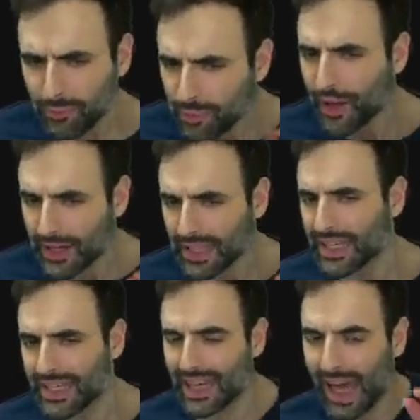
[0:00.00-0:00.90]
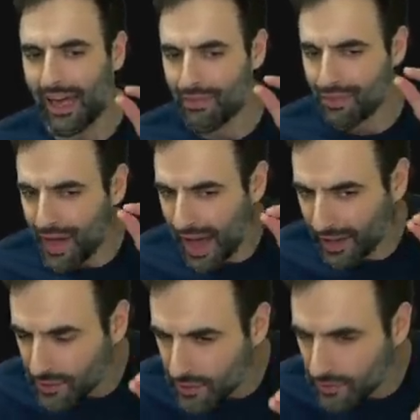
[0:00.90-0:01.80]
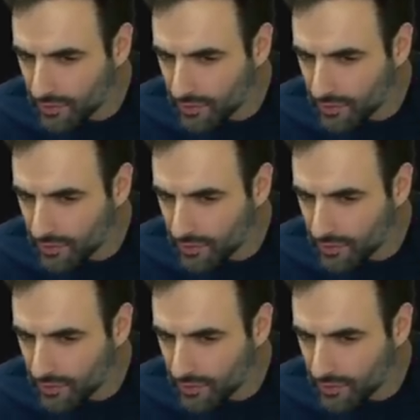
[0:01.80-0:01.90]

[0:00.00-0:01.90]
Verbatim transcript: bought in at that